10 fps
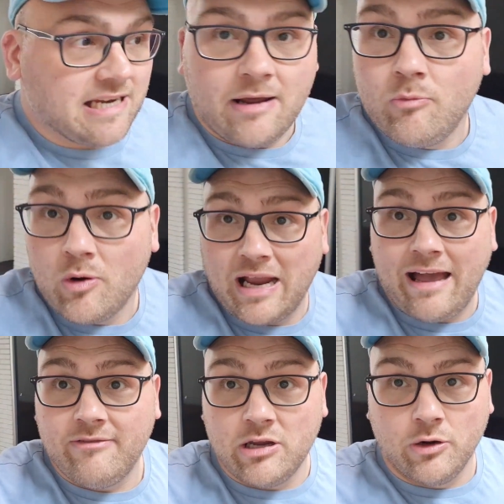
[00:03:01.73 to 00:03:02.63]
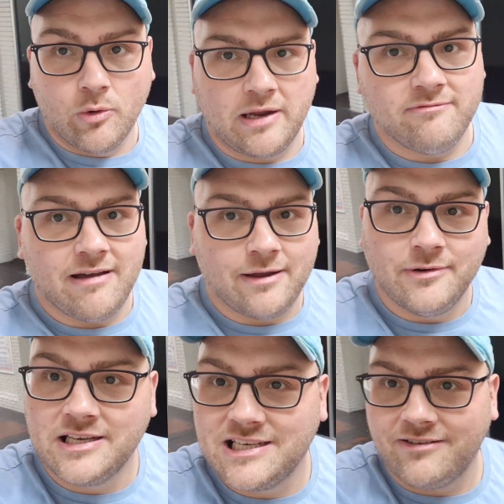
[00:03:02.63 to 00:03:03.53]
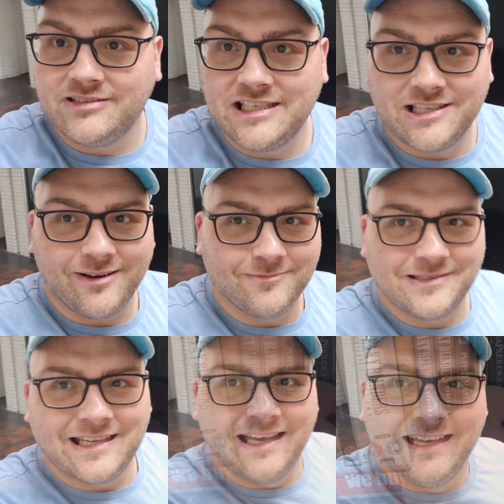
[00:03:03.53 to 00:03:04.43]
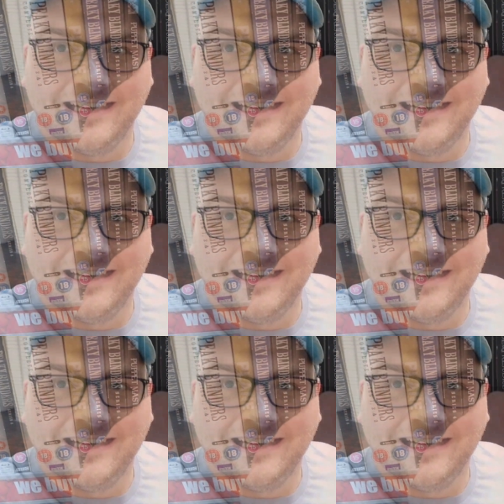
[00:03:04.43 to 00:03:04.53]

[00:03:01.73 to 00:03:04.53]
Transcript: in and we'll carry on looking round the charity shops.